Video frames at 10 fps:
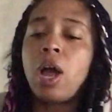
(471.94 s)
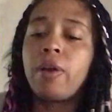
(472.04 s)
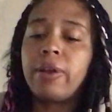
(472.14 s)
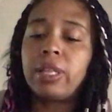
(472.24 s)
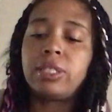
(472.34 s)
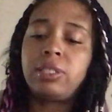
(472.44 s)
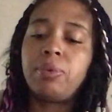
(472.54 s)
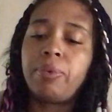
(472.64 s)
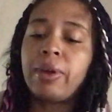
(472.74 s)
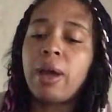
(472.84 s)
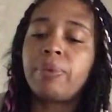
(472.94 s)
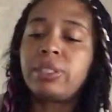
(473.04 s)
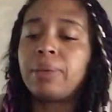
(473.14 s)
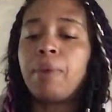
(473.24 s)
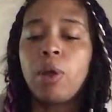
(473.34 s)
All right, let's see what we got. We're
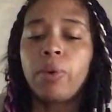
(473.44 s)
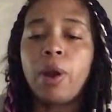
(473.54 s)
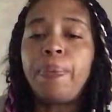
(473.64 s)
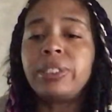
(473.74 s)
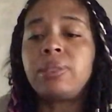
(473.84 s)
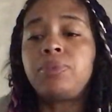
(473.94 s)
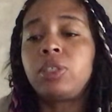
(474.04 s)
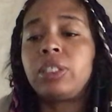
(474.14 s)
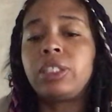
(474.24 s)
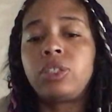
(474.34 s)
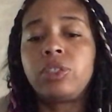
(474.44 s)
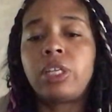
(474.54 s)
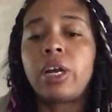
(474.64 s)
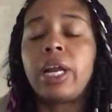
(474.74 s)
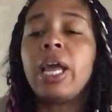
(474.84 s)
going to put some traditional
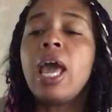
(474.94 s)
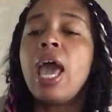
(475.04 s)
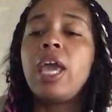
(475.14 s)
tarot on it.